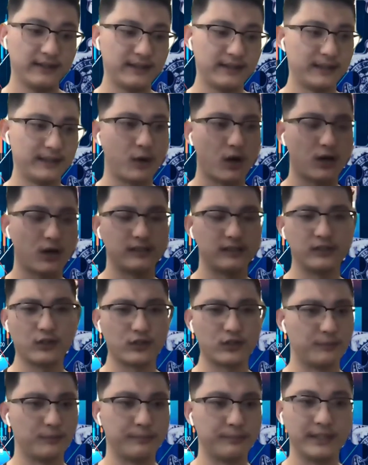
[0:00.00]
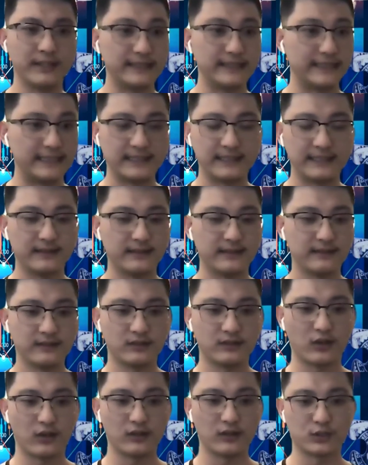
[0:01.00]
they bought another $1 billion
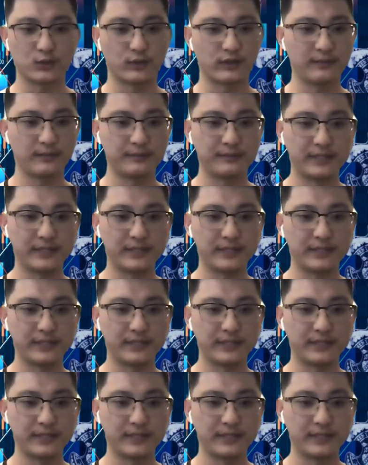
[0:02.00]
worth